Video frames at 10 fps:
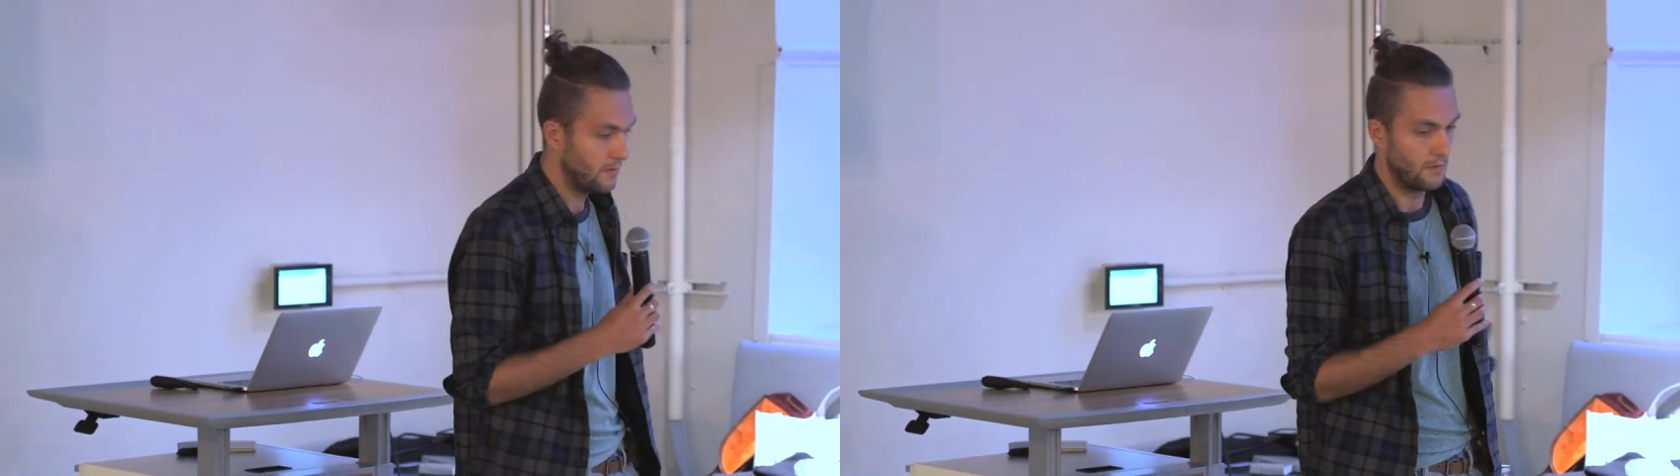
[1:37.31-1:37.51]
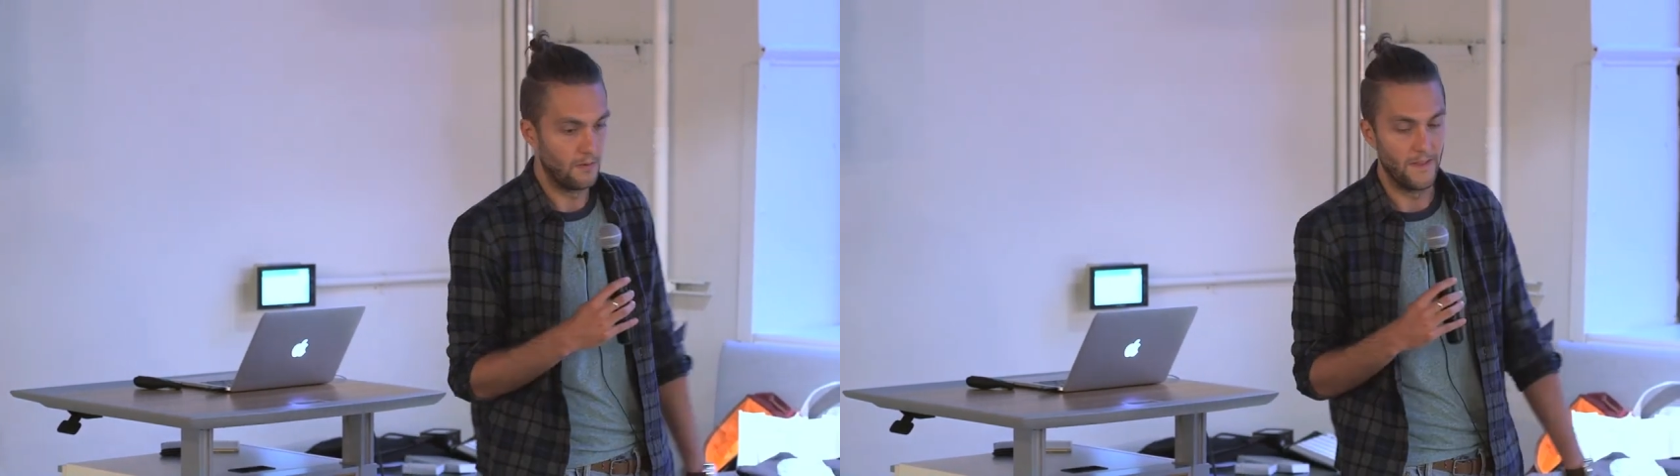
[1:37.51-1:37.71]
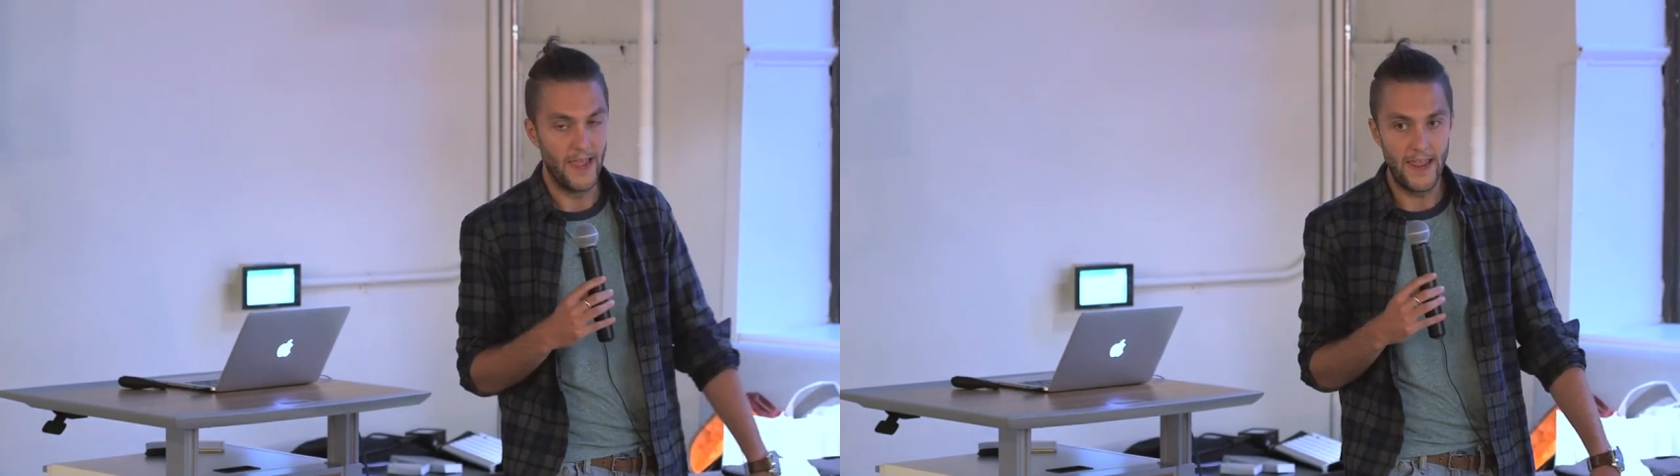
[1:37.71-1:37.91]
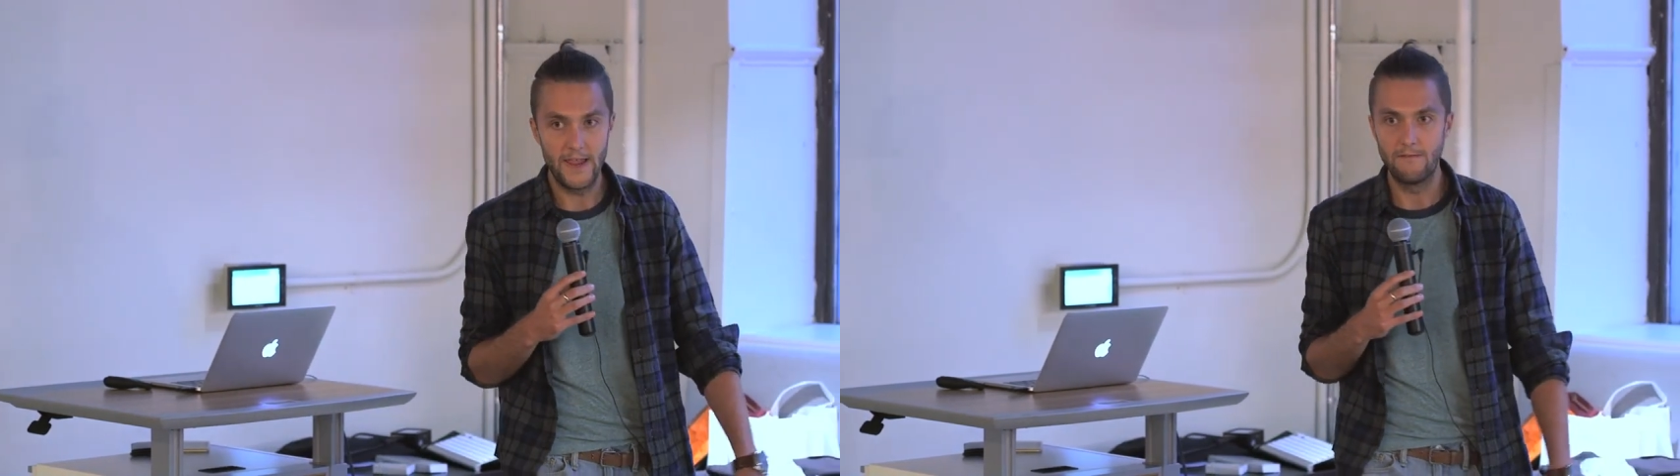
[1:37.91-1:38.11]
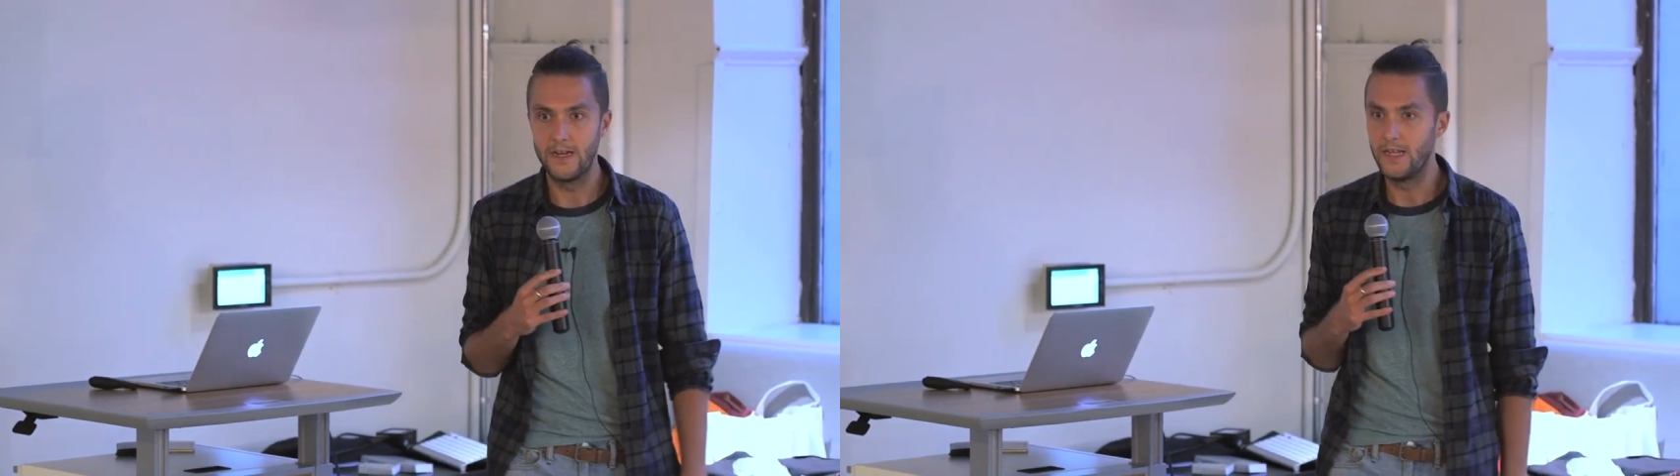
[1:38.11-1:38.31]
on
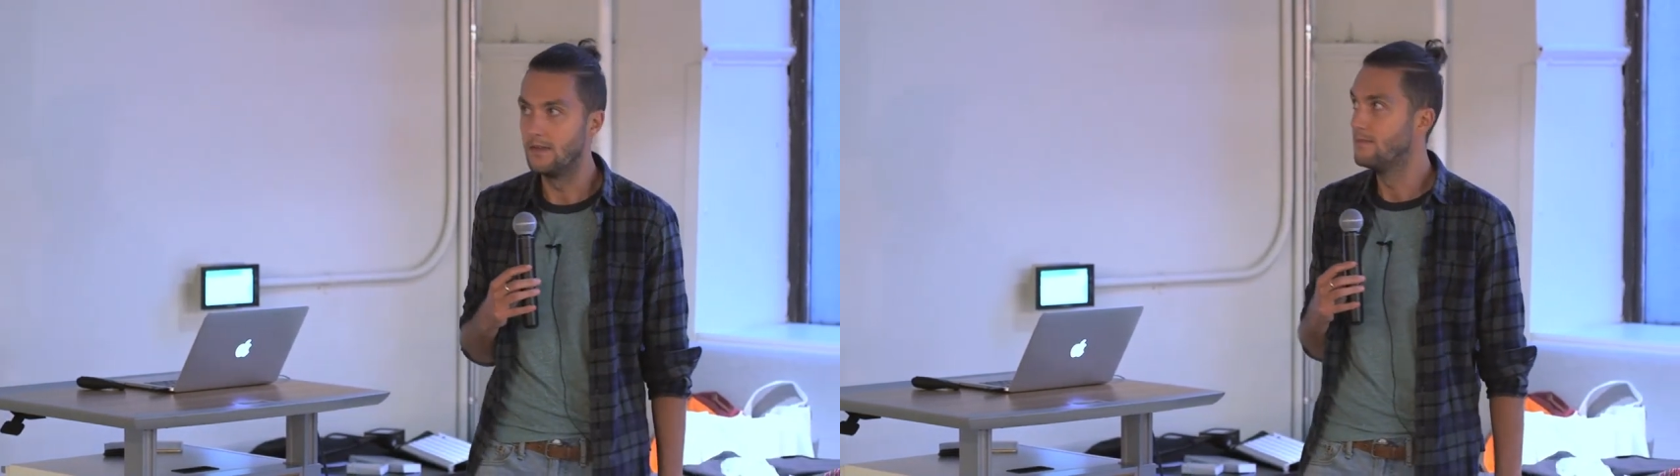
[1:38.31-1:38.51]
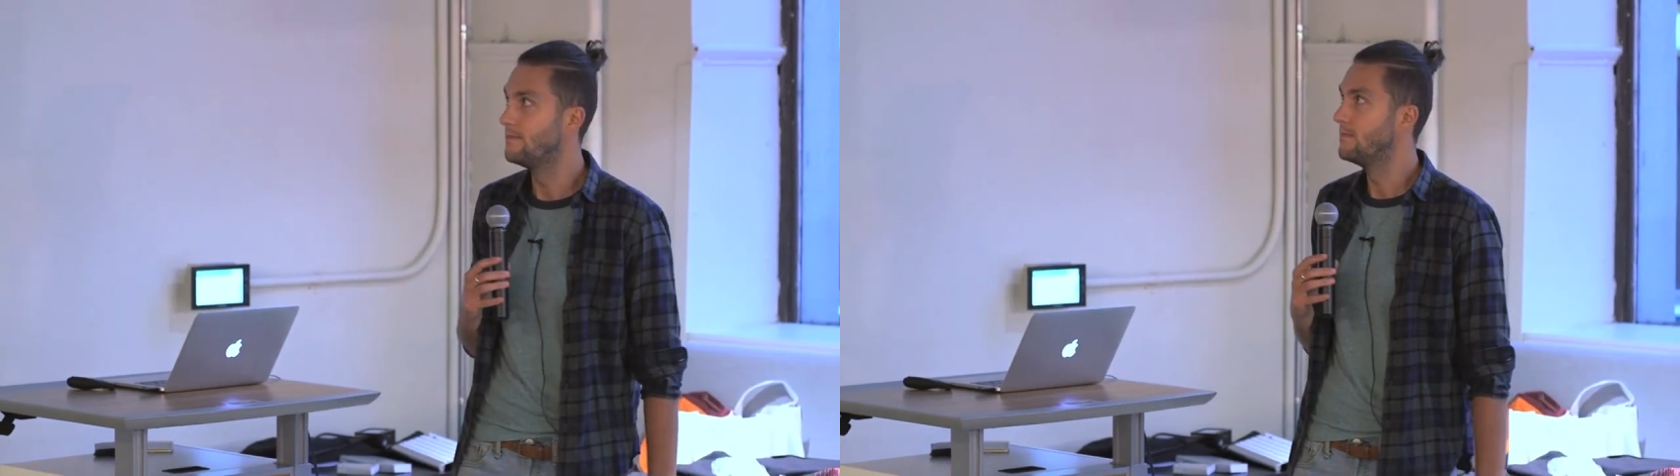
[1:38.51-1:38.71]
every